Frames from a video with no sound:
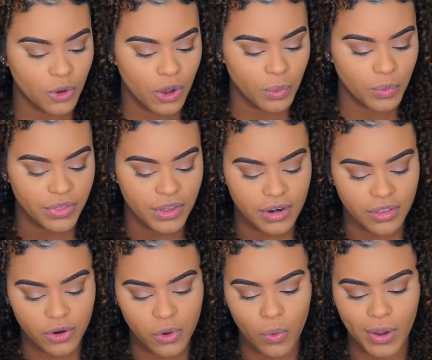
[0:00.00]
go on with
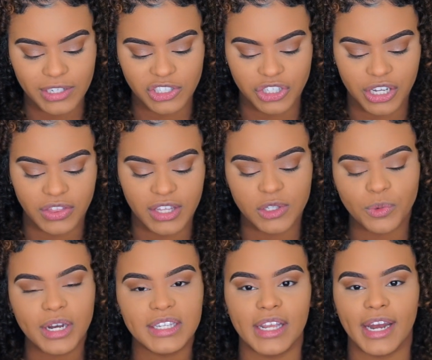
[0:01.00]
another question. This
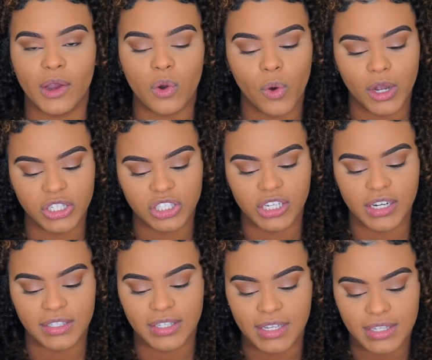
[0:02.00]
one is a nail question.
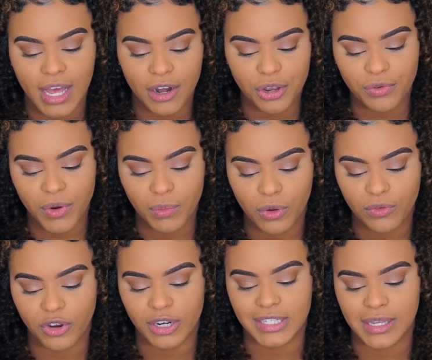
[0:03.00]
It says, how do you remove
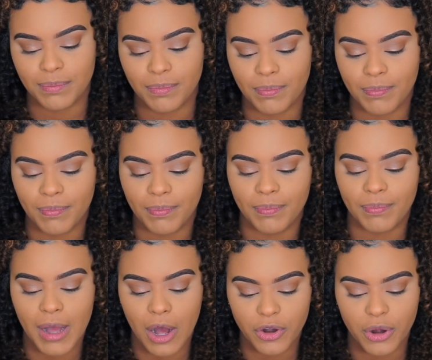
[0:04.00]
your dip
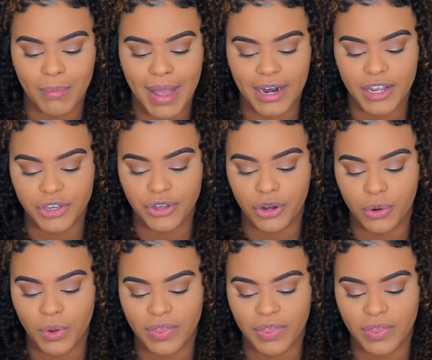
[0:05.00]
powder manicure